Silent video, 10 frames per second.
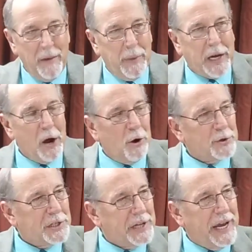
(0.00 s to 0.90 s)

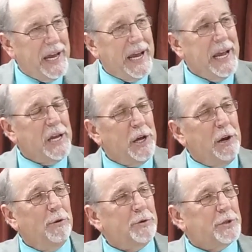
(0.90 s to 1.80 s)
because he
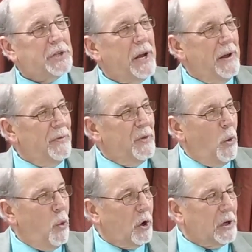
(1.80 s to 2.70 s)
used the
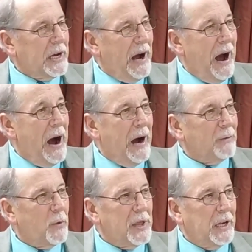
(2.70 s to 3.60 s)
Word of
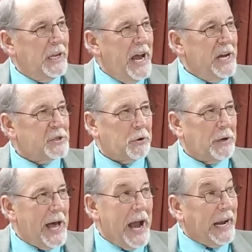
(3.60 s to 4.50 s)
God with laser
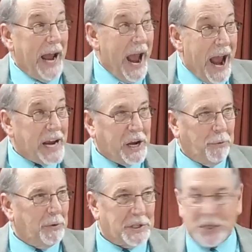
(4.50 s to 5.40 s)
like
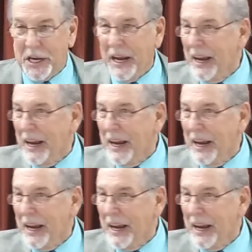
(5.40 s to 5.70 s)
accuracy